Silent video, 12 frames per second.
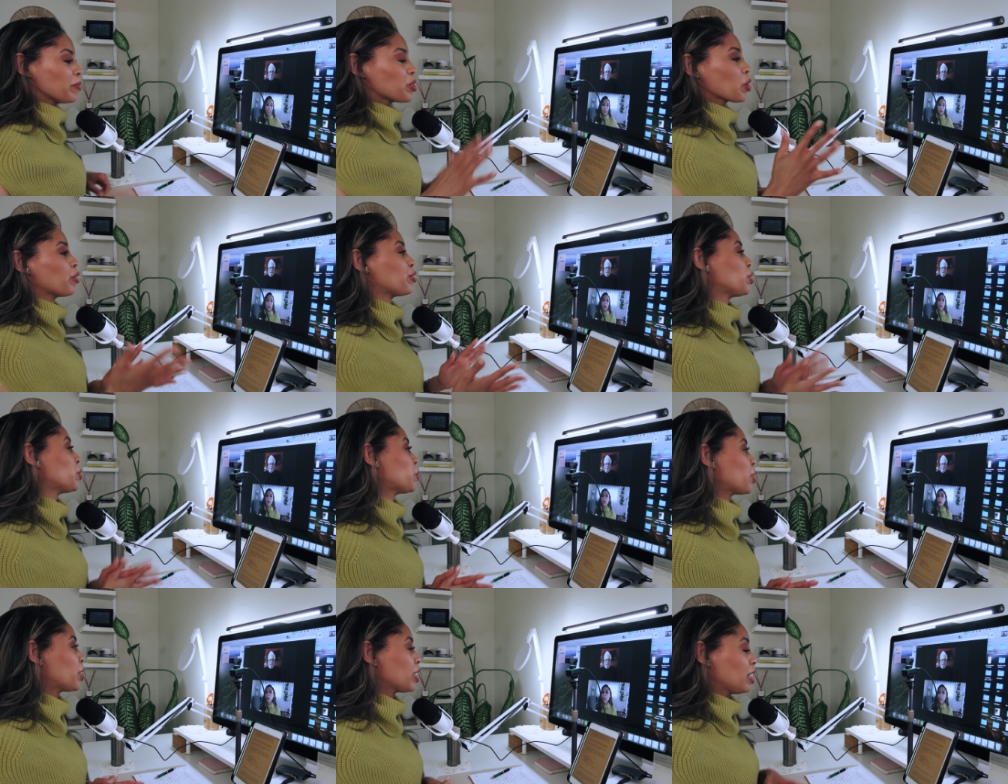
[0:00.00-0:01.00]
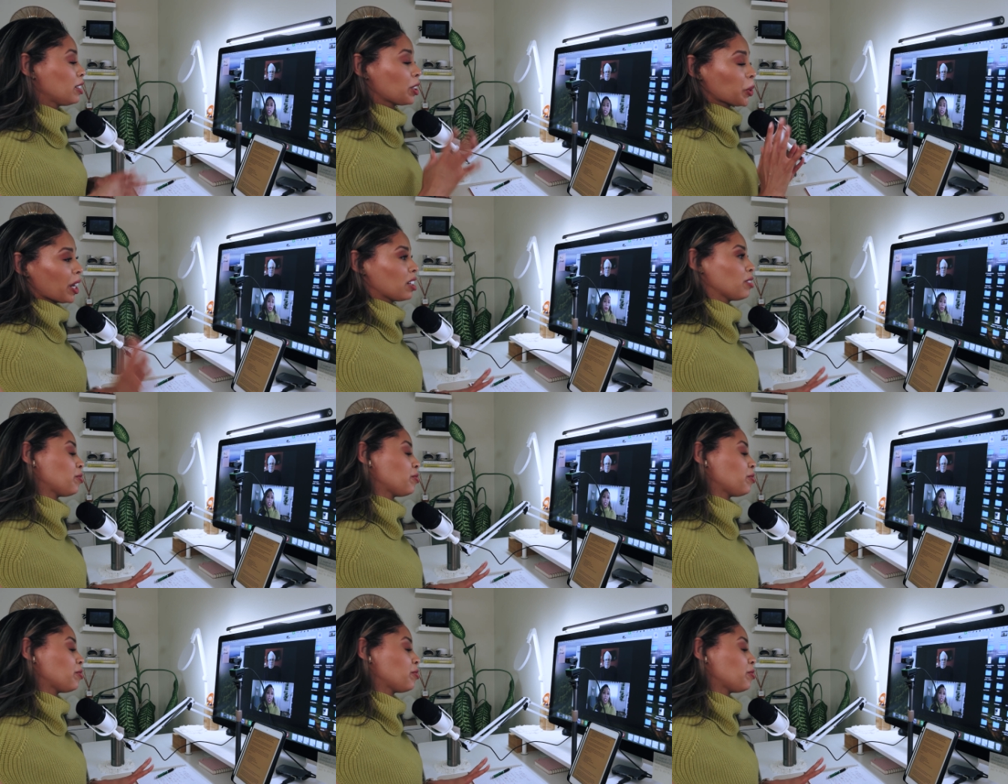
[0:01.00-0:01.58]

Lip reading: So if you weren't in the creative